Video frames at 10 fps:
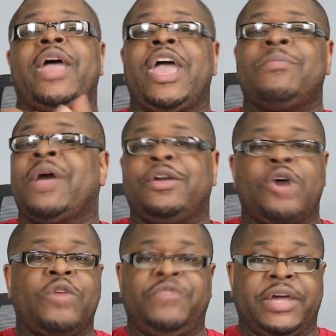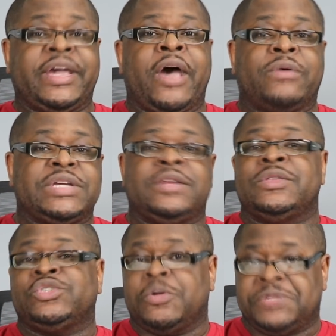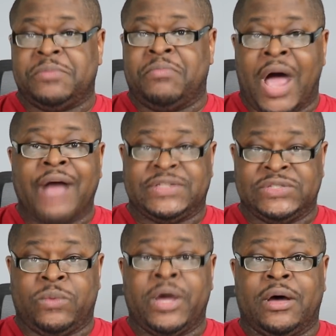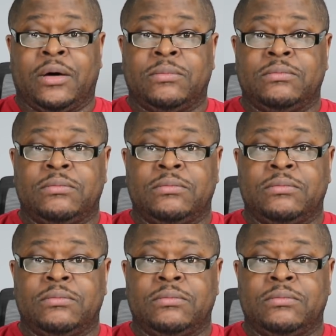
and my Ko-fi account in the description box as well.